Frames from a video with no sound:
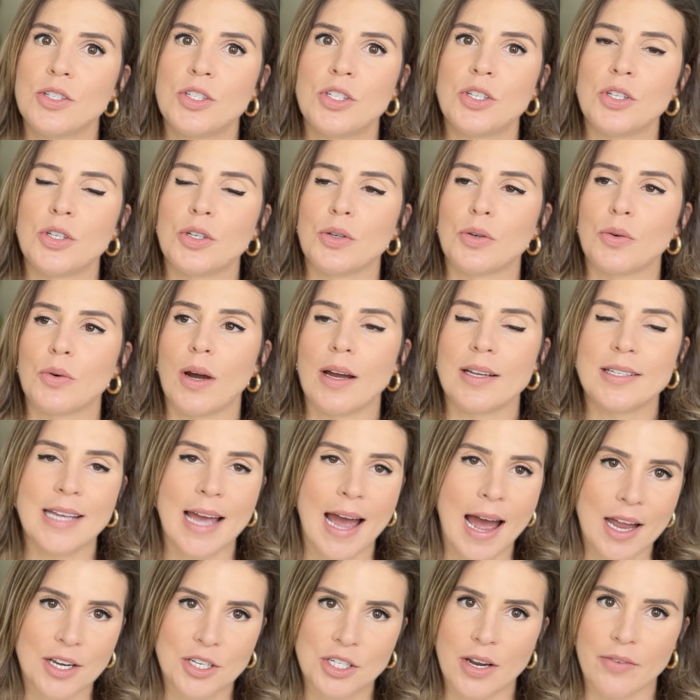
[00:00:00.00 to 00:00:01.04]
to
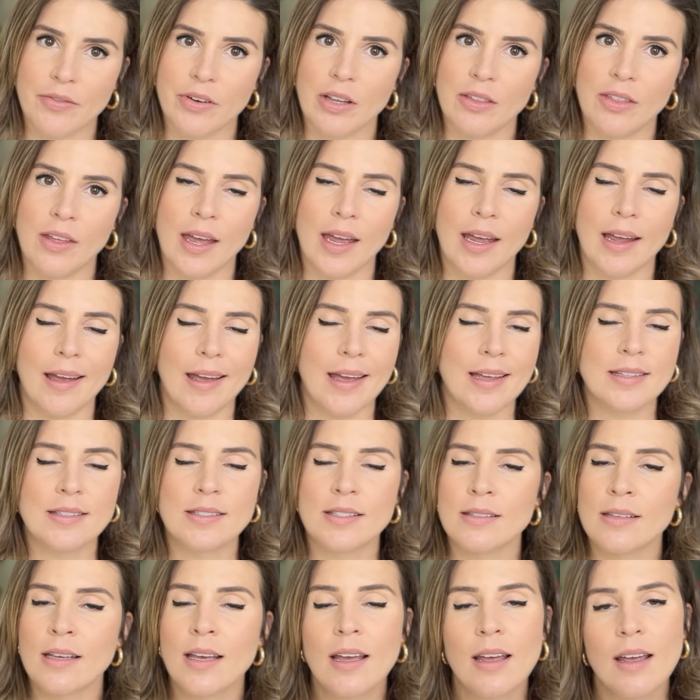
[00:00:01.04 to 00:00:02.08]
attach everything.
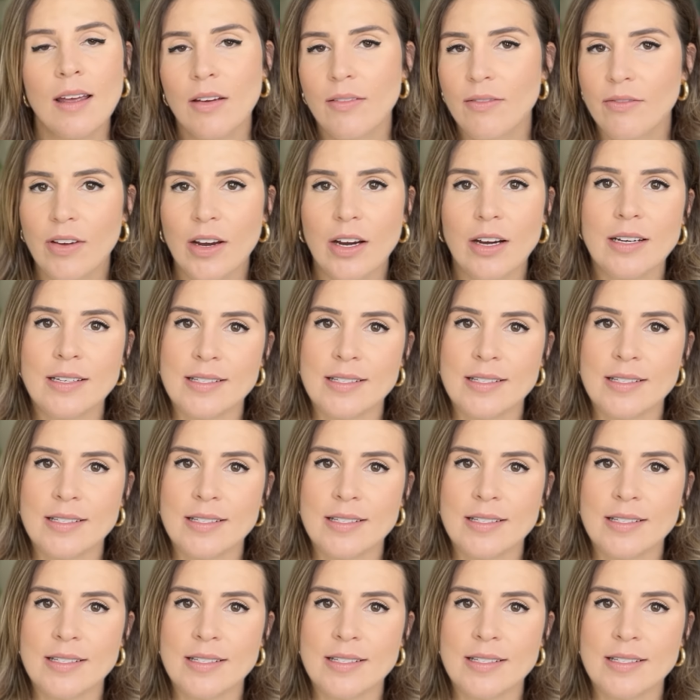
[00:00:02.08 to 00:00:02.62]
It's very